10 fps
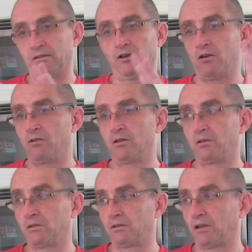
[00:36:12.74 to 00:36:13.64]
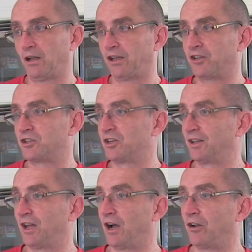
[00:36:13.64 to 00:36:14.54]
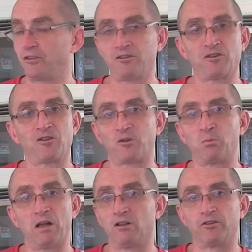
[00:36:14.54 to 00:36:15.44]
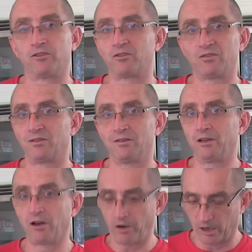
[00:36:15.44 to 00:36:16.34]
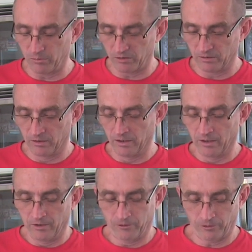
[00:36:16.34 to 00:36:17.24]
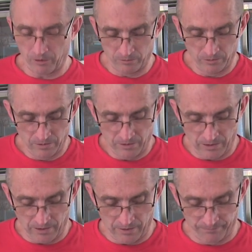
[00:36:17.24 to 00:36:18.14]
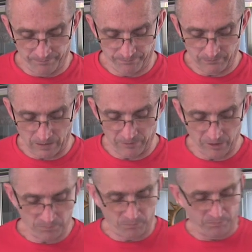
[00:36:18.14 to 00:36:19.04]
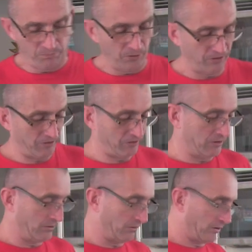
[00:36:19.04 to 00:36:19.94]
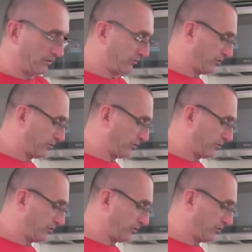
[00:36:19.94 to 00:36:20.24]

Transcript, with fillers: the whole kitchen and the house just smells incredible. So um, I'm going to put this in on the